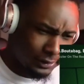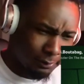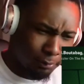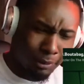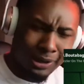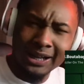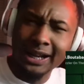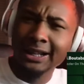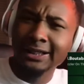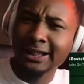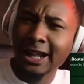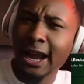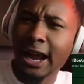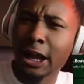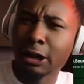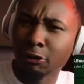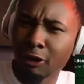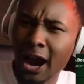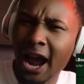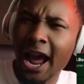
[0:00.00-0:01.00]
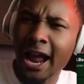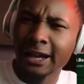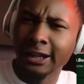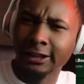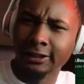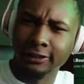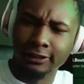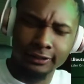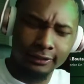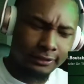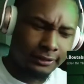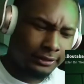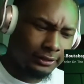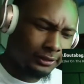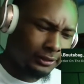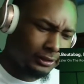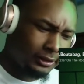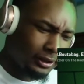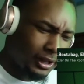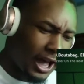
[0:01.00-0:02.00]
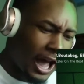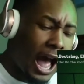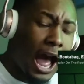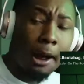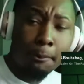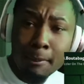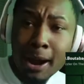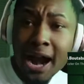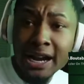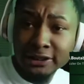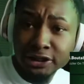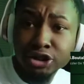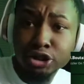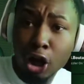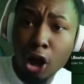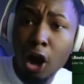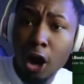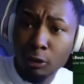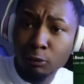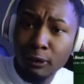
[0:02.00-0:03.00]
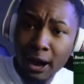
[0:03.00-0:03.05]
What that thing riding? I might start